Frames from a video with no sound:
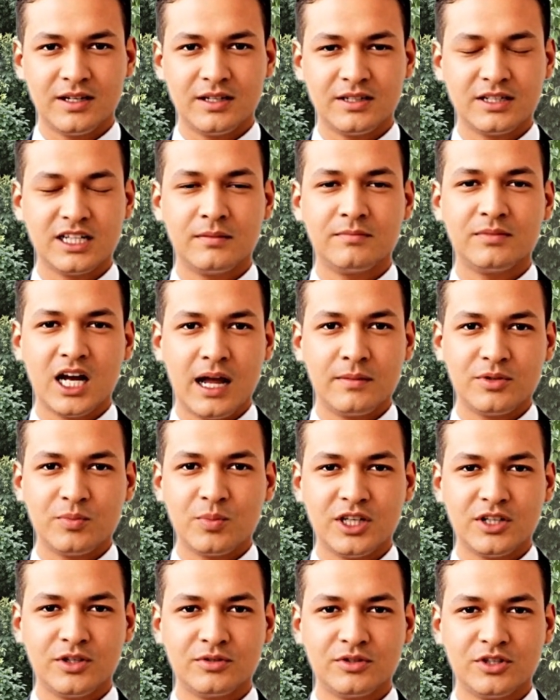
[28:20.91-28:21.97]
Sometimes we
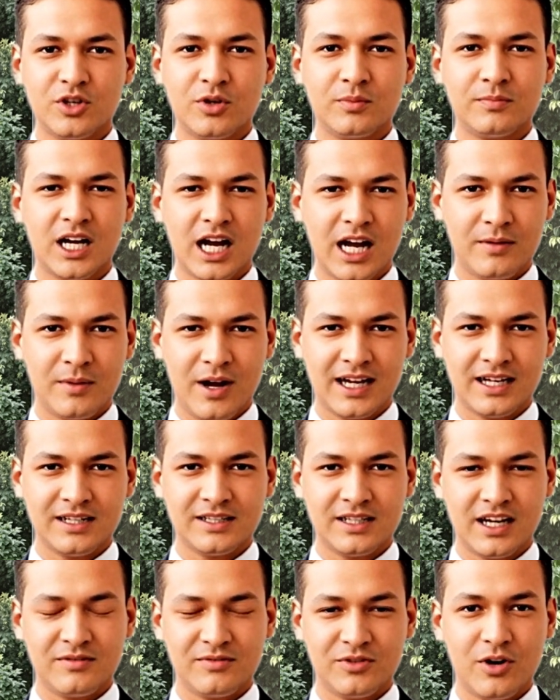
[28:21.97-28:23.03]
use loop diuretics
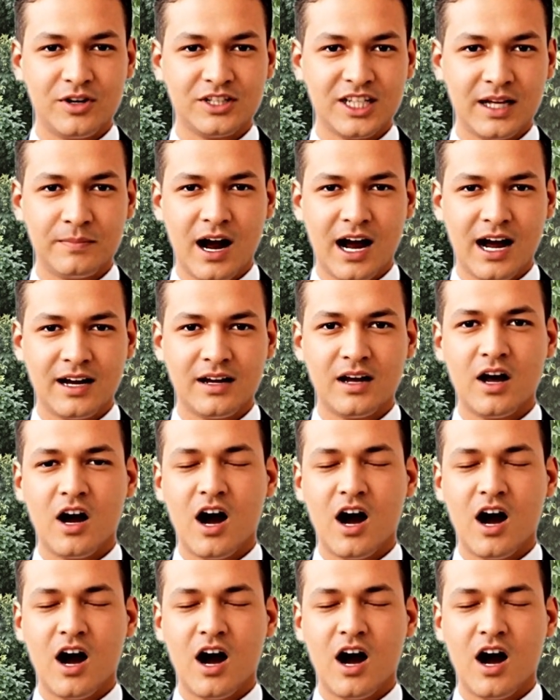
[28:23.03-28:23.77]
like furosemide,